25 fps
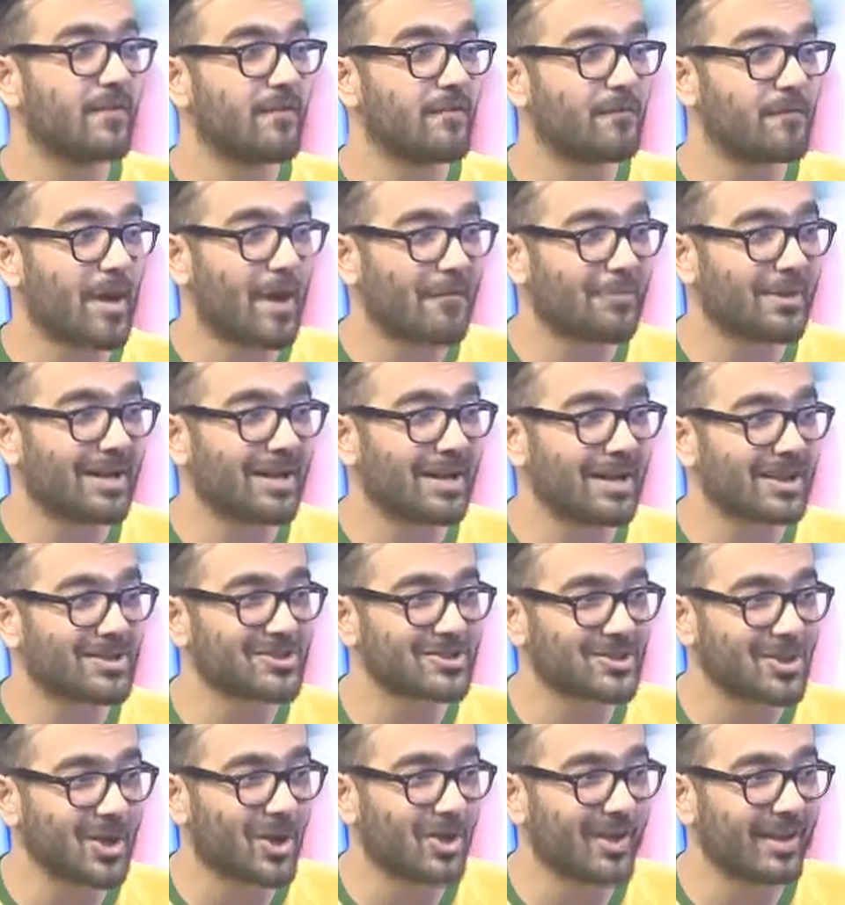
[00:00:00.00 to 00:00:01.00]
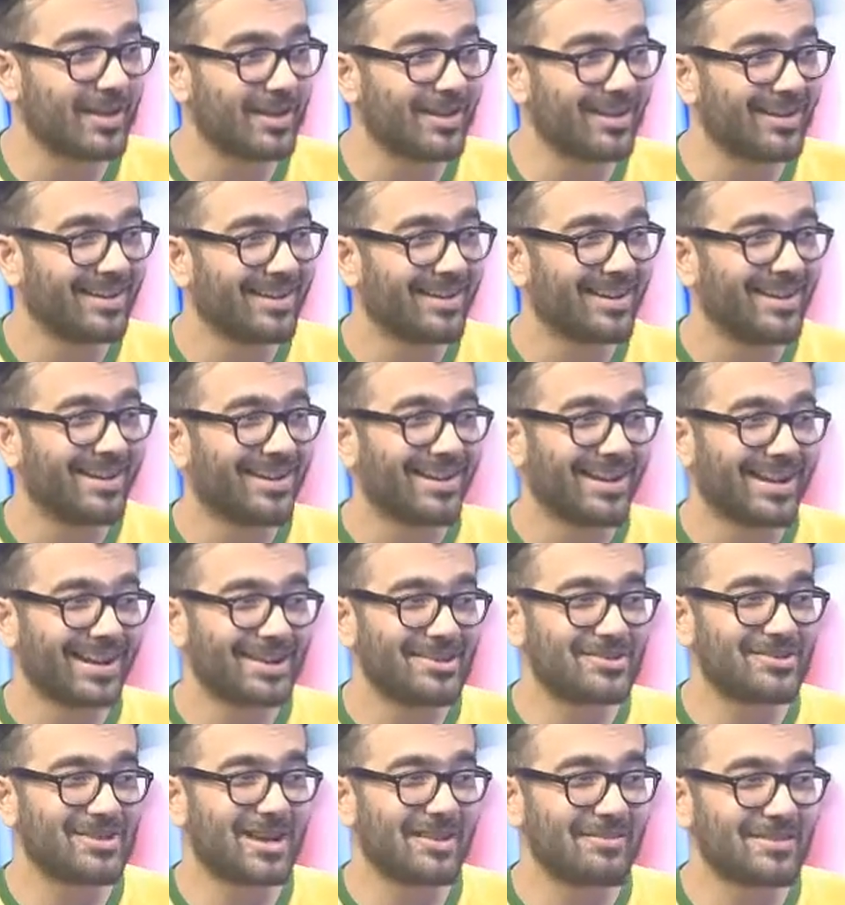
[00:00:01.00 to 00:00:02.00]
Fabregas gone,
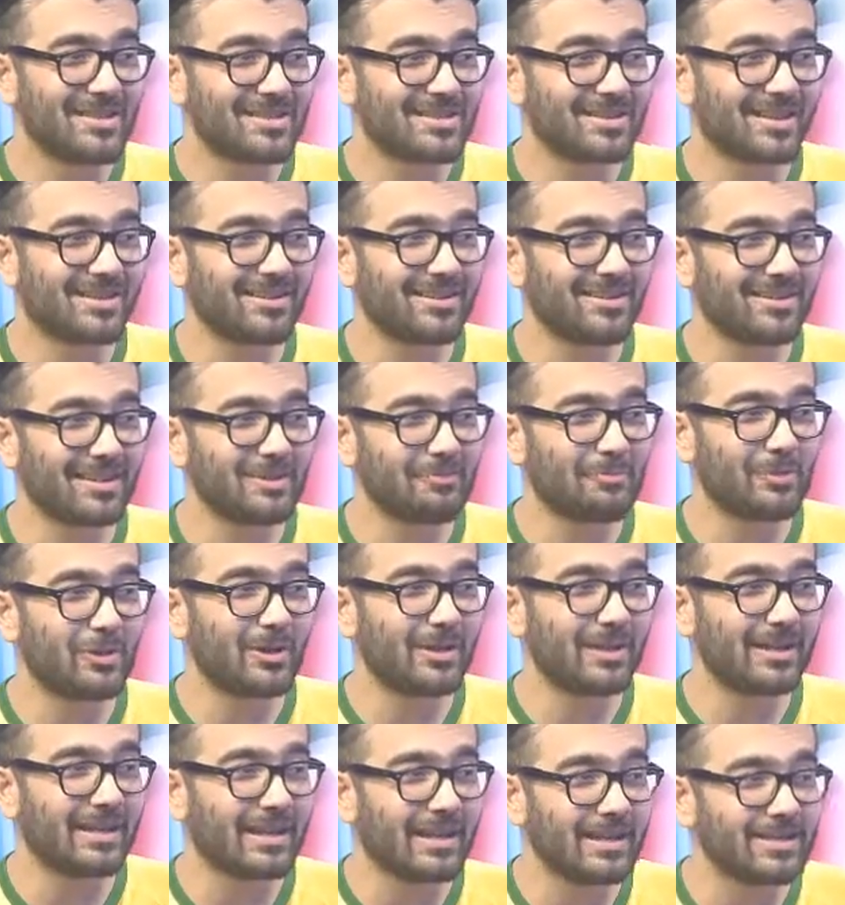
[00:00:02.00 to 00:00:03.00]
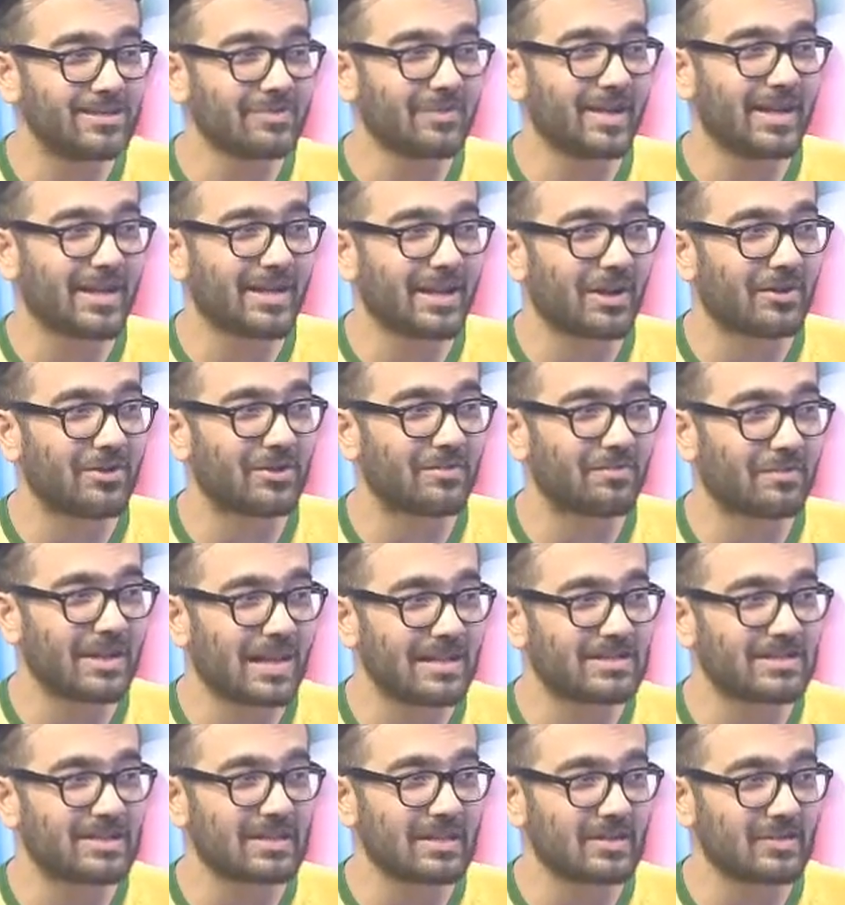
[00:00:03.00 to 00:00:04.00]
and Xavi suddenly pulling his weight out of
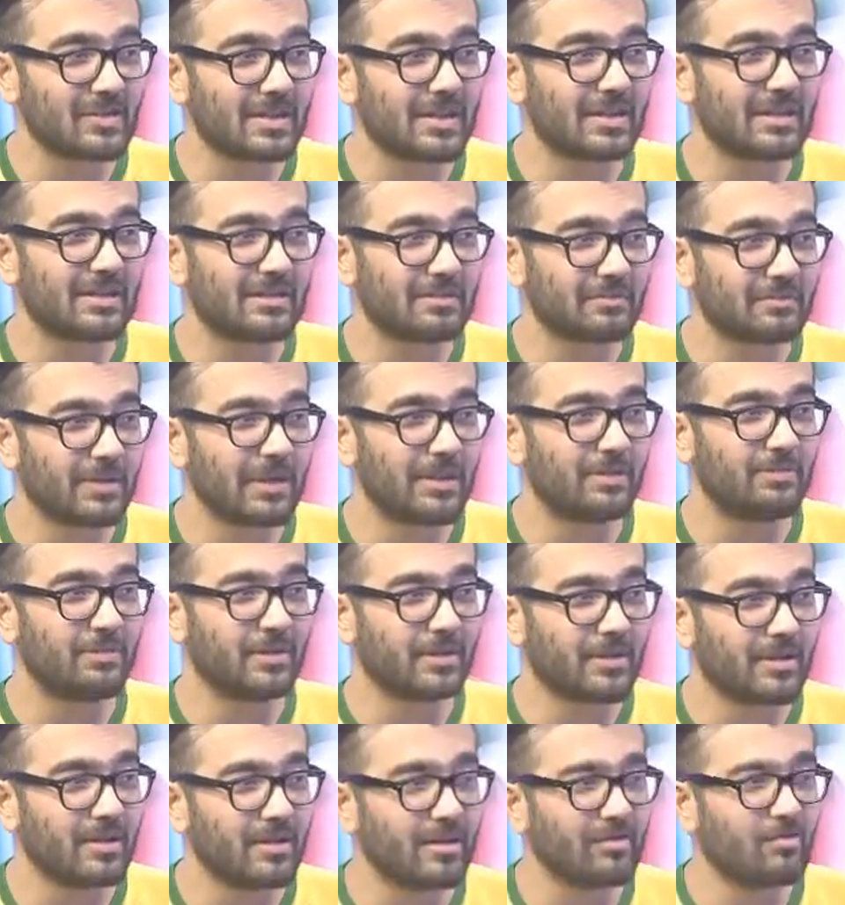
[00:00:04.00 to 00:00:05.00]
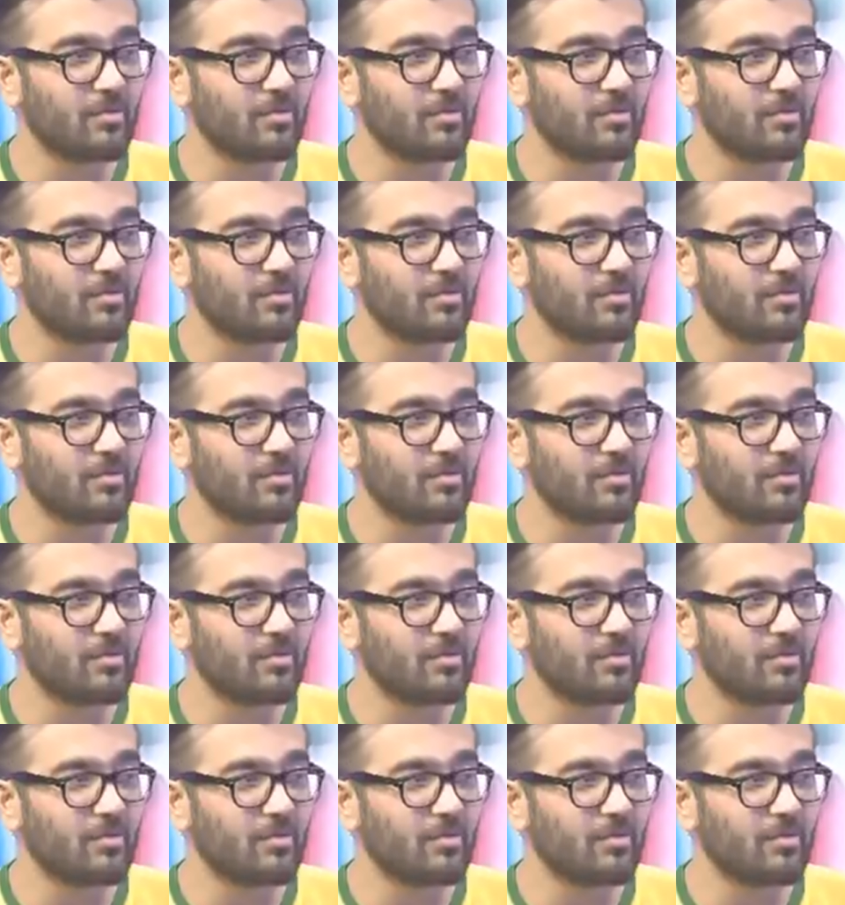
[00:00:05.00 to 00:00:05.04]
Barcelona, it might be a little